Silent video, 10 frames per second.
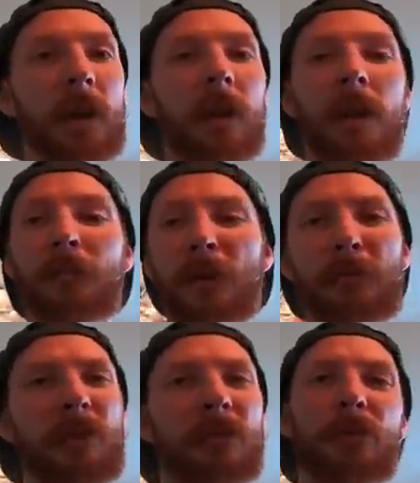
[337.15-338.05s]
A lot of
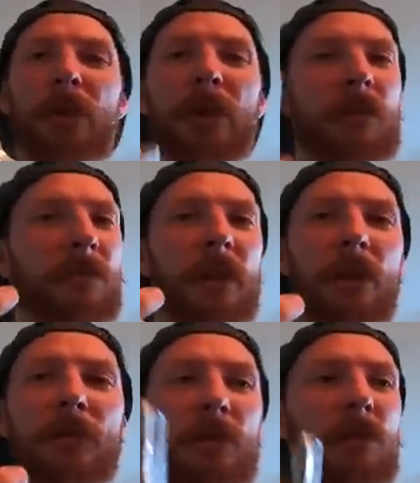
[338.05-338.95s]
people are viewing the
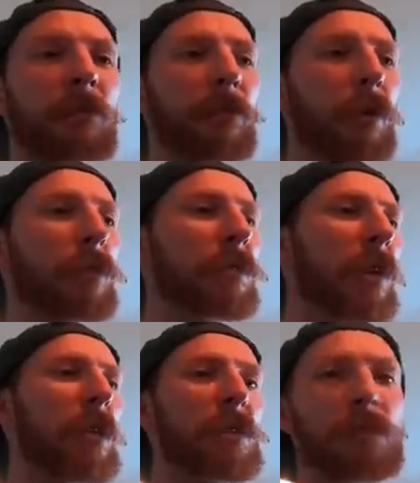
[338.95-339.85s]
videos on their phones,
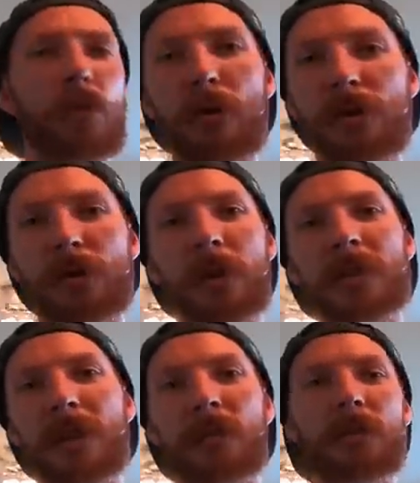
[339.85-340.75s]
smaller
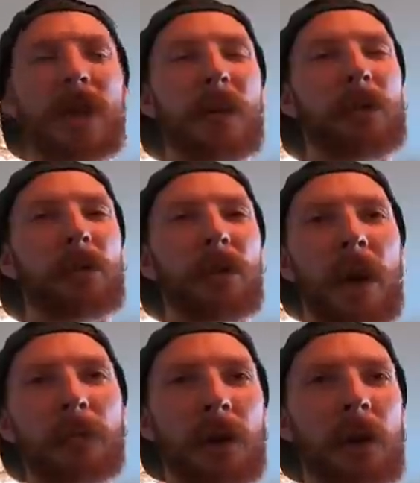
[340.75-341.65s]
screens like their tablet or
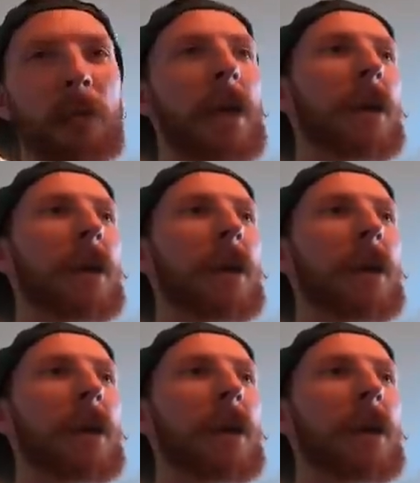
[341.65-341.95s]
laptop.